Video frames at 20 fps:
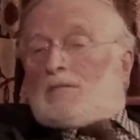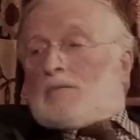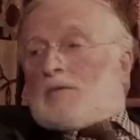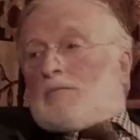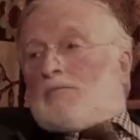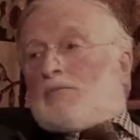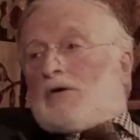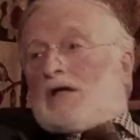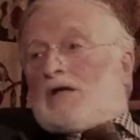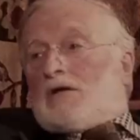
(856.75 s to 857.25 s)

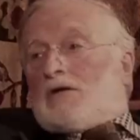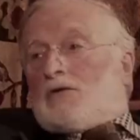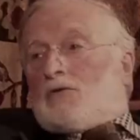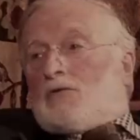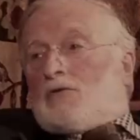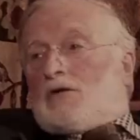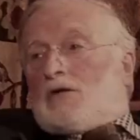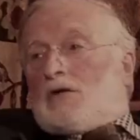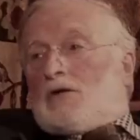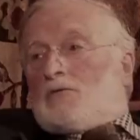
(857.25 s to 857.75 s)
a brand
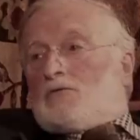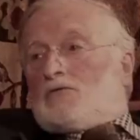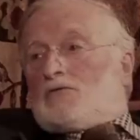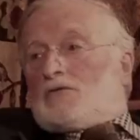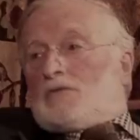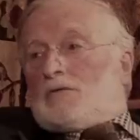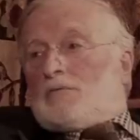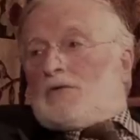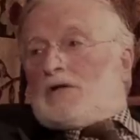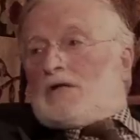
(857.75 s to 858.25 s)
new
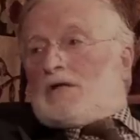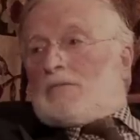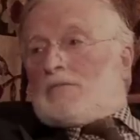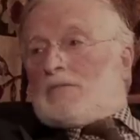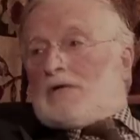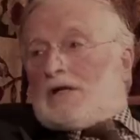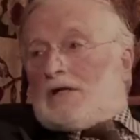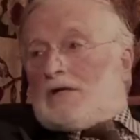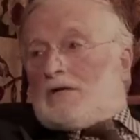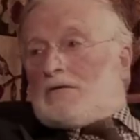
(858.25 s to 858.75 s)
coach to bring
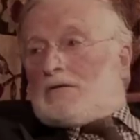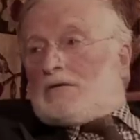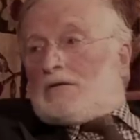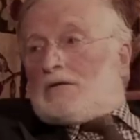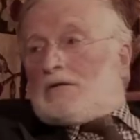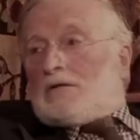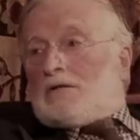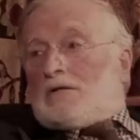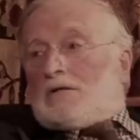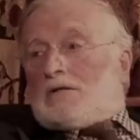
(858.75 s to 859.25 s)
them down
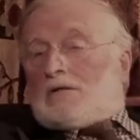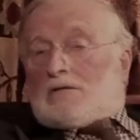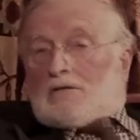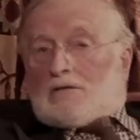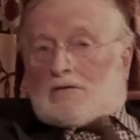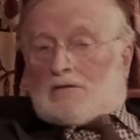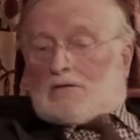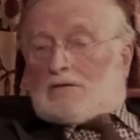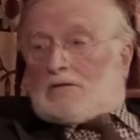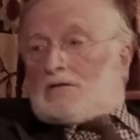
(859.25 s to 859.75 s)

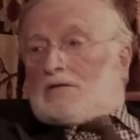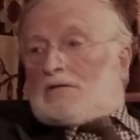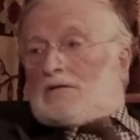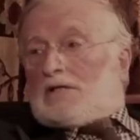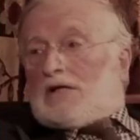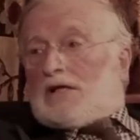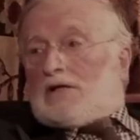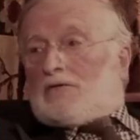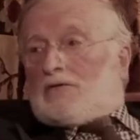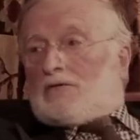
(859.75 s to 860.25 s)
to
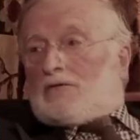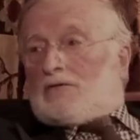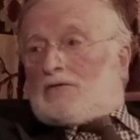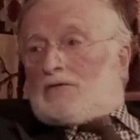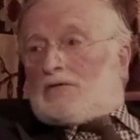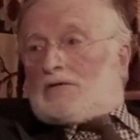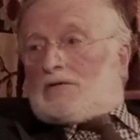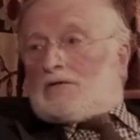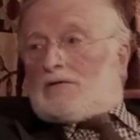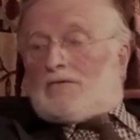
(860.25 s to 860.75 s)
St
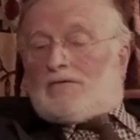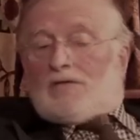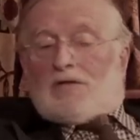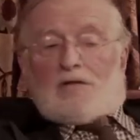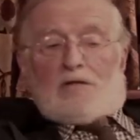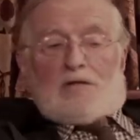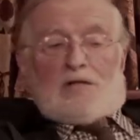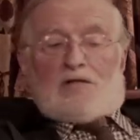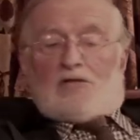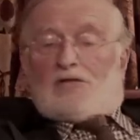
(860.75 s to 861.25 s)
Andrews
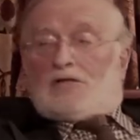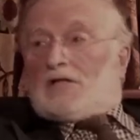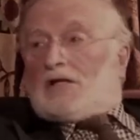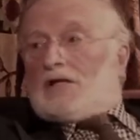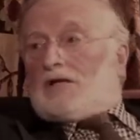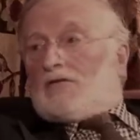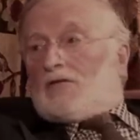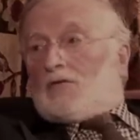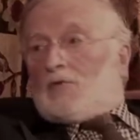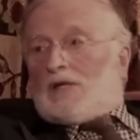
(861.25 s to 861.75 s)
for each
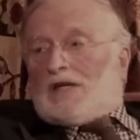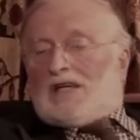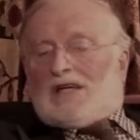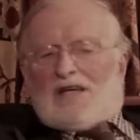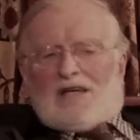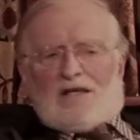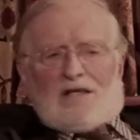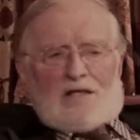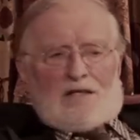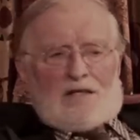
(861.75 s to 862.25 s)
day of the
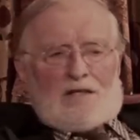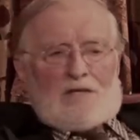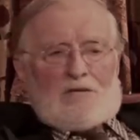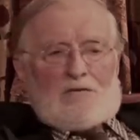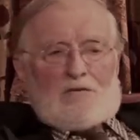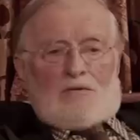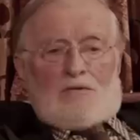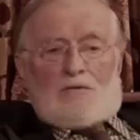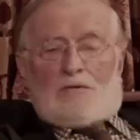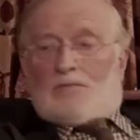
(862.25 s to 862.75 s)
weekend. And I
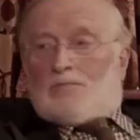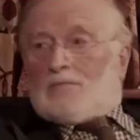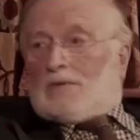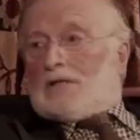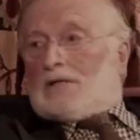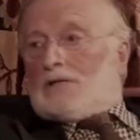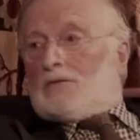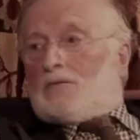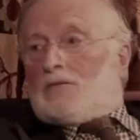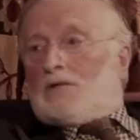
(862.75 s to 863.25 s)
thought, oh
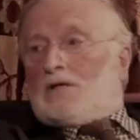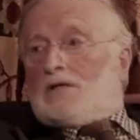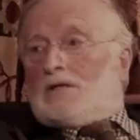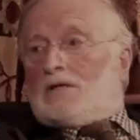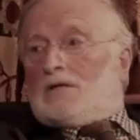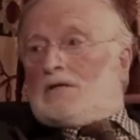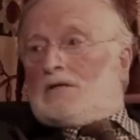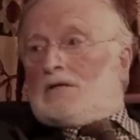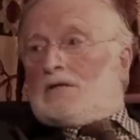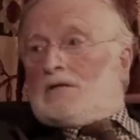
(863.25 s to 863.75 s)
my
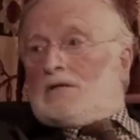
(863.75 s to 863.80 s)
word.